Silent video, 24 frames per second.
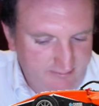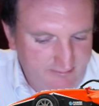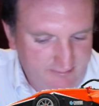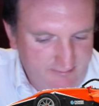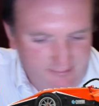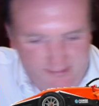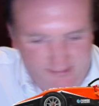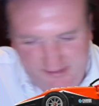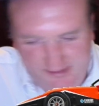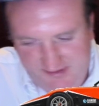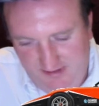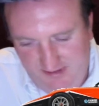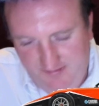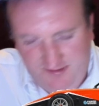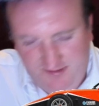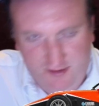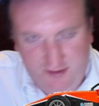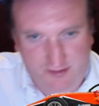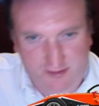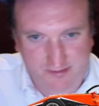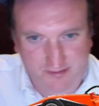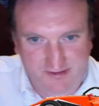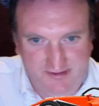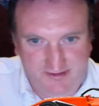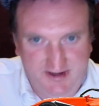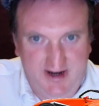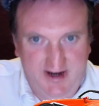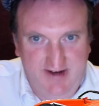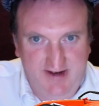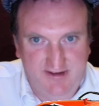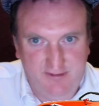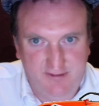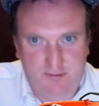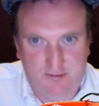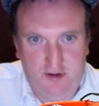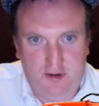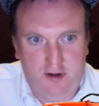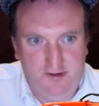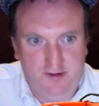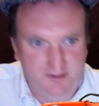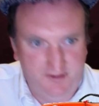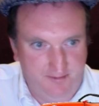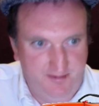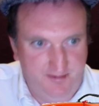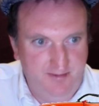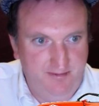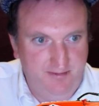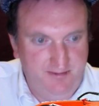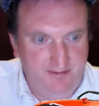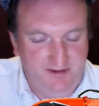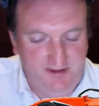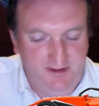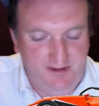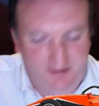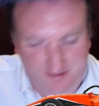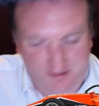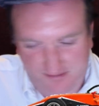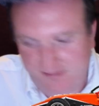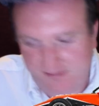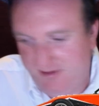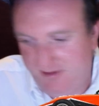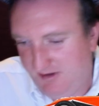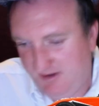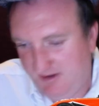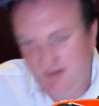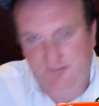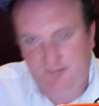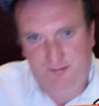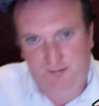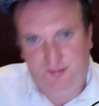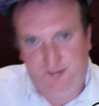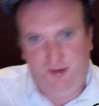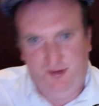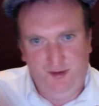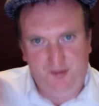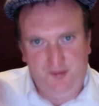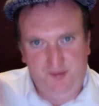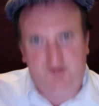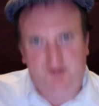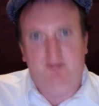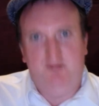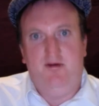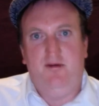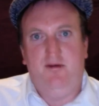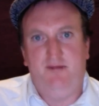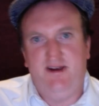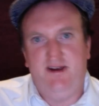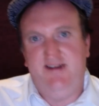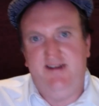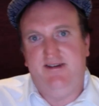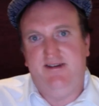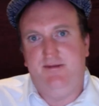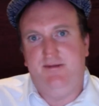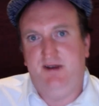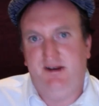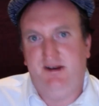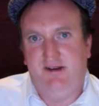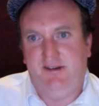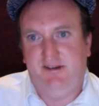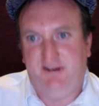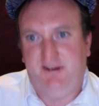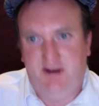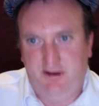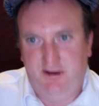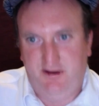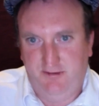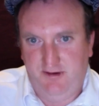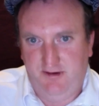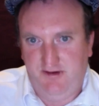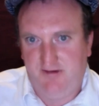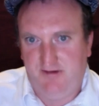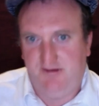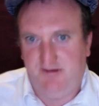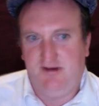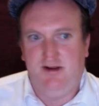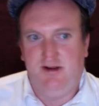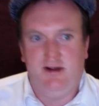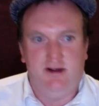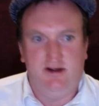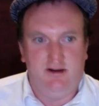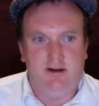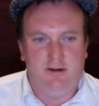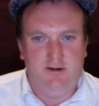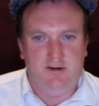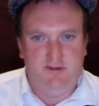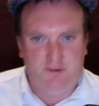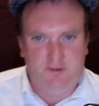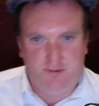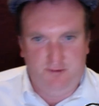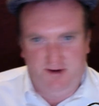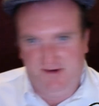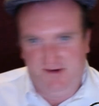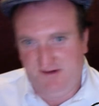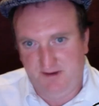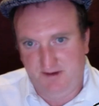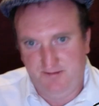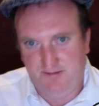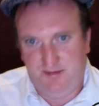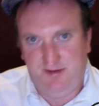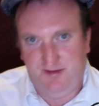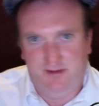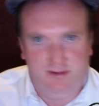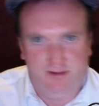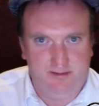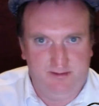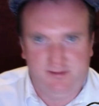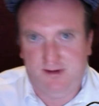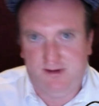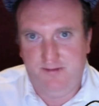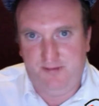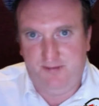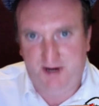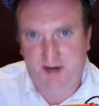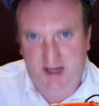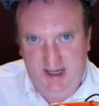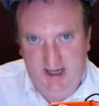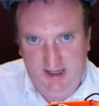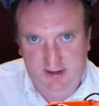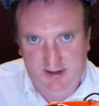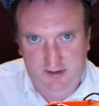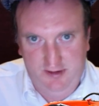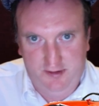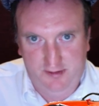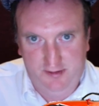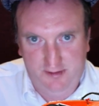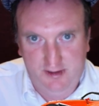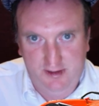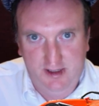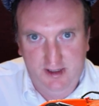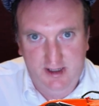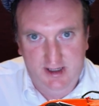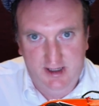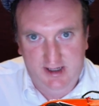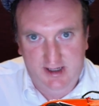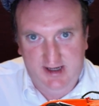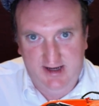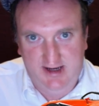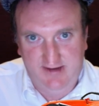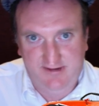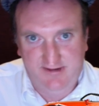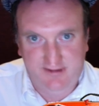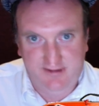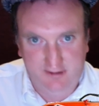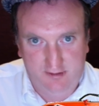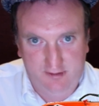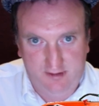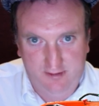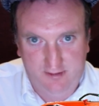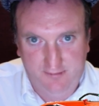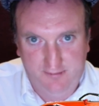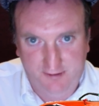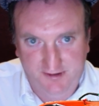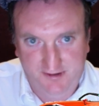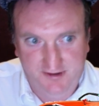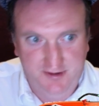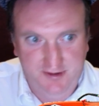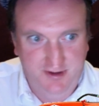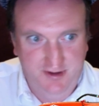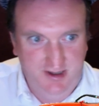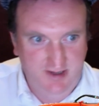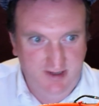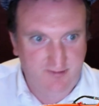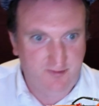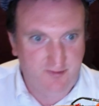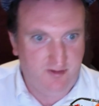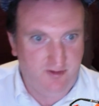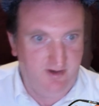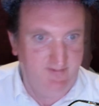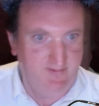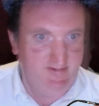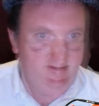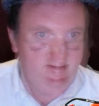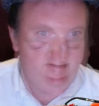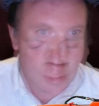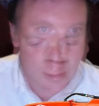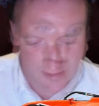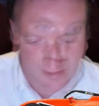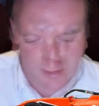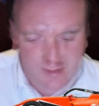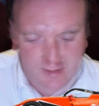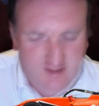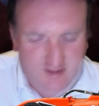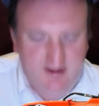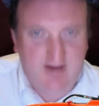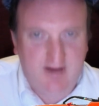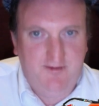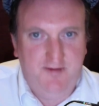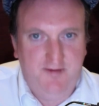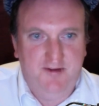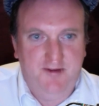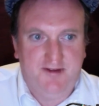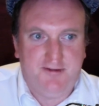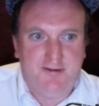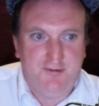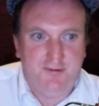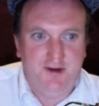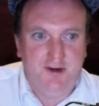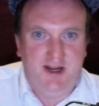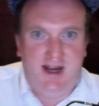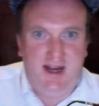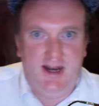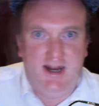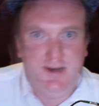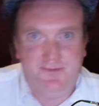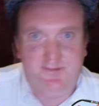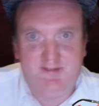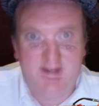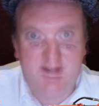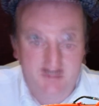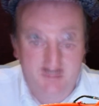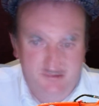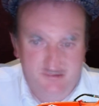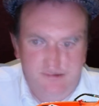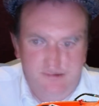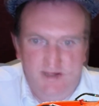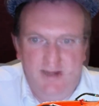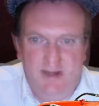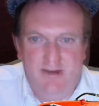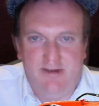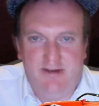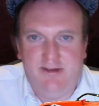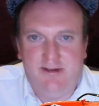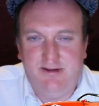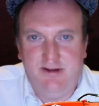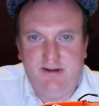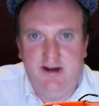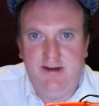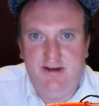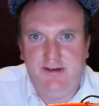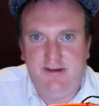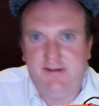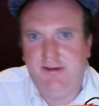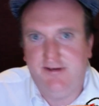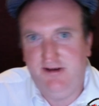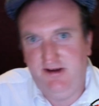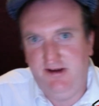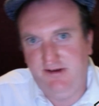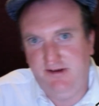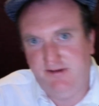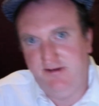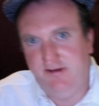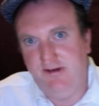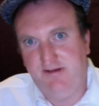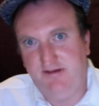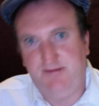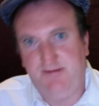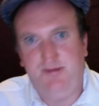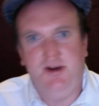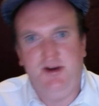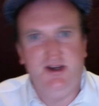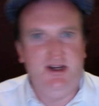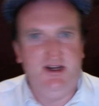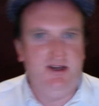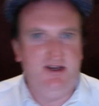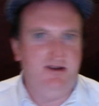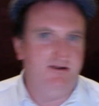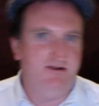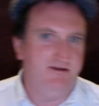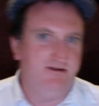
Sometimes it takes a while to build the momentum in the series because you're always competing against a lot of returning drivers. I'll give him a 3 out of 10. Alex Dunn's season has been